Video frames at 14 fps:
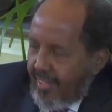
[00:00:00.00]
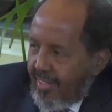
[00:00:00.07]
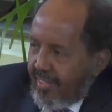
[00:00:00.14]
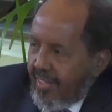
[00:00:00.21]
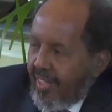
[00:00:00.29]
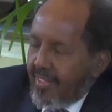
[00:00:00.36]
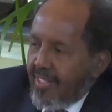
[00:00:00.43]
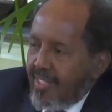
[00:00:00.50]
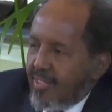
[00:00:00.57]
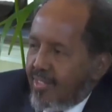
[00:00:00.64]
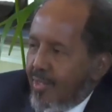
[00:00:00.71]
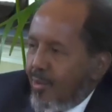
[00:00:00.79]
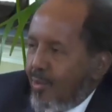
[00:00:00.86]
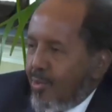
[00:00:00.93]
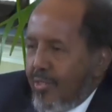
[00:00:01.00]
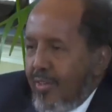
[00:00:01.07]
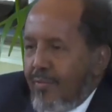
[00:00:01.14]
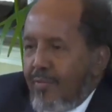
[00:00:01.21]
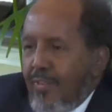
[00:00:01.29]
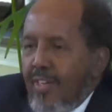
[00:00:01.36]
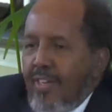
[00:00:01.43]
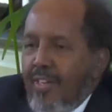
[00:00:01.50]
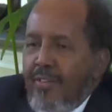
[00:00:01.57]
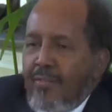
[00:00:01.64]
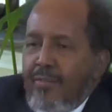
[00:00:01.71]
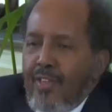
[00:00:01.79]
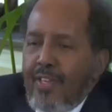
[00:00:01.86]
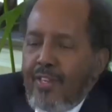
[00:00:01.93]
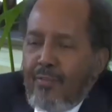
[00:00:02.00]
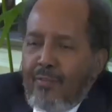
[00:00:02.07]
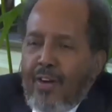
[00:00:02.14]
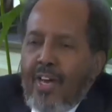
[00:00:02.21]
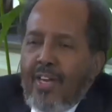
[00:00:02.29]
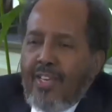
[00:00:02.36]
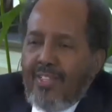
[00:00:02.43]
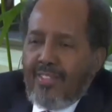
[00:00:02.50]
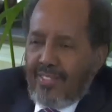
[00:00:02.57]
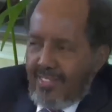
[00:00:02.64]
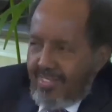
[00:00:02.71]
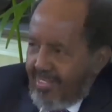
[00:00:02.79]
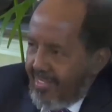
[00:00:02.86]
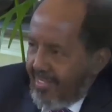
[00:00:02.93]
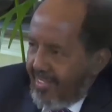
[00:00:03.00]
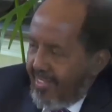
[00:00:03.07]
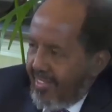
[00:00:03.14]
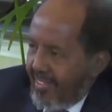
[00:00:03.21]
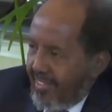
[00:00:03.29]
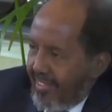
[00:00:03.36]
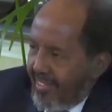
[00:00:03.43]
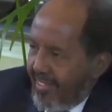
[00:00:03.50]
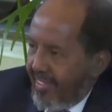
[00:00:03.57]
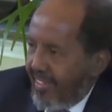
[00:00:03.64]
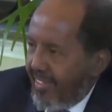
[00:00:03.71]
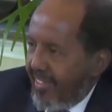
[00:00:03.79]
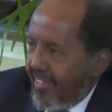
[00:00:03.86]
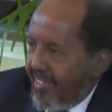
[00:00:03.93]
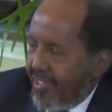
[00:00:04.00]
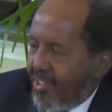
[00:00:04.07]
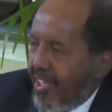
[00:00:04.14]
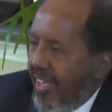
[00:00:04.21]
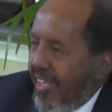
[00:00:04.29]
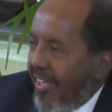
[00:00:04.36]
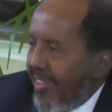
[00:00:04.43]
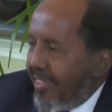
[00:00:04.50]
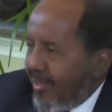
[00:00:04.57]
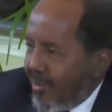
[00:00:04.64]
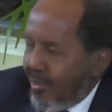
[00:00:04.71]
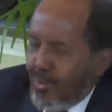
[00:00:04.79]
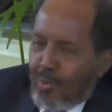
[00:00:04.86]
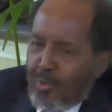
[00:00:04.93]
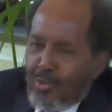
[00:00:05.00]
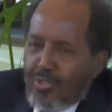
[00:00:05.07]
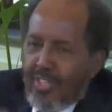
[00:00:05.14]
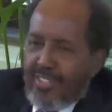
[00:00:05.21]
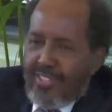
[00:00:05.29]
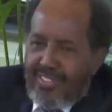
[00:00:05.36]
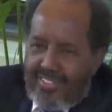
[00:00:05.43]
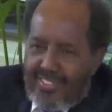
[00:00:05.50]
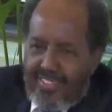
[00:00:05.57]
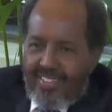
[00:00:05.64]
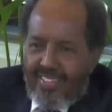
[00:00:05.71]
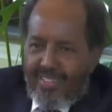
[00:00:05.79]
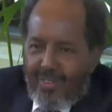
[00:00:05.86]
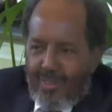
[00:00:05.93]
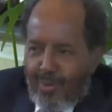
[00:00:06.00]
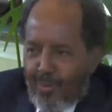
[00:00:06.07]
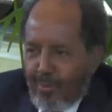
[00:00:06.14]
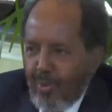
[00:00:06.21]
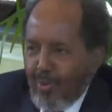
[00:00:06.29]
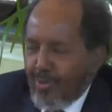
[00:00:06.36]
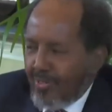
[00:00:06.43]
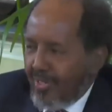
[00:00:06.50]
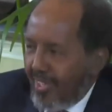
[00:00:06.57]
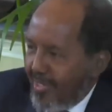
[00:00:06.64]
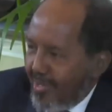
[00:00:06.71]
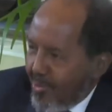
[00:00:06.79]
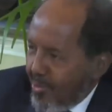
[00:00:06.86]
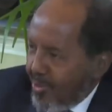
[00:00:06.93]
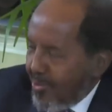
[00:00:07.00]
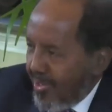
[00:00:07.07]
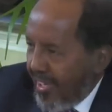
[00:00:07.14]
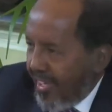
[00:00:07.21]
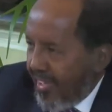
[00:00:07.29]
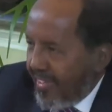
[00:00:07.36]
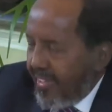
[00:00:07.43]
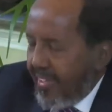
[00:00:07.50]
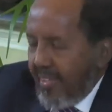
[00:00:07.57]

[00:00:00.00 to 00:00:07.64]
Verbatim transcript: That history was a very, very violent history. Jihad, crusade on both sides was led.